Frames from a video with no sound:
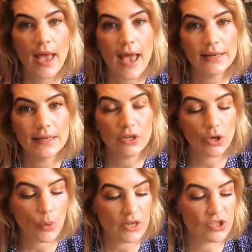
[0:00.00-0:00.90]
and get your
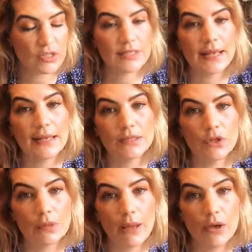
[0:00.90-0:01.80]
questions
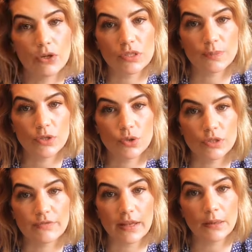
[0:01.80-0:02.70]
answered about your spiritual
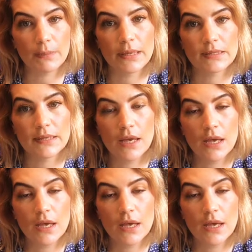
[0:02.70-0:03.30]
development,